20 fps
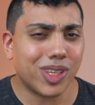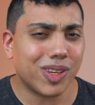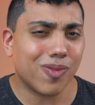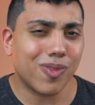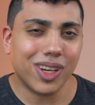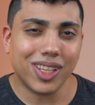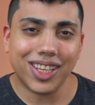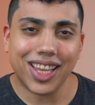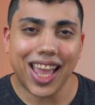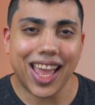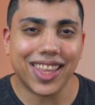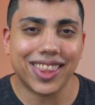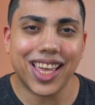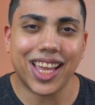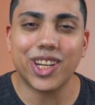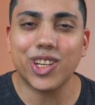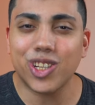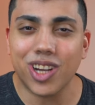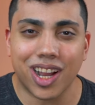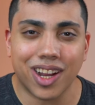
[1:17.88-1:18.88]
to really add
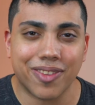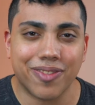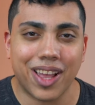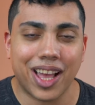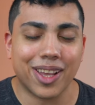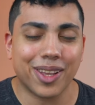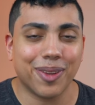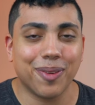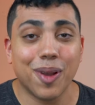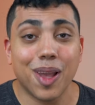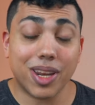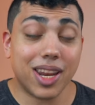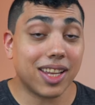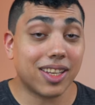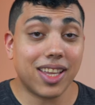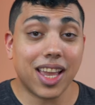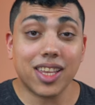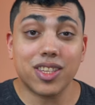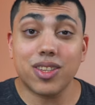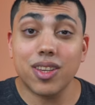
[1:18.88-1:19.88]
that shock value. But I
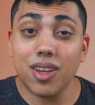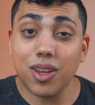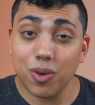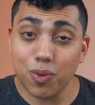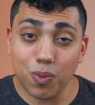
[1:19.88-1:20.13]
guess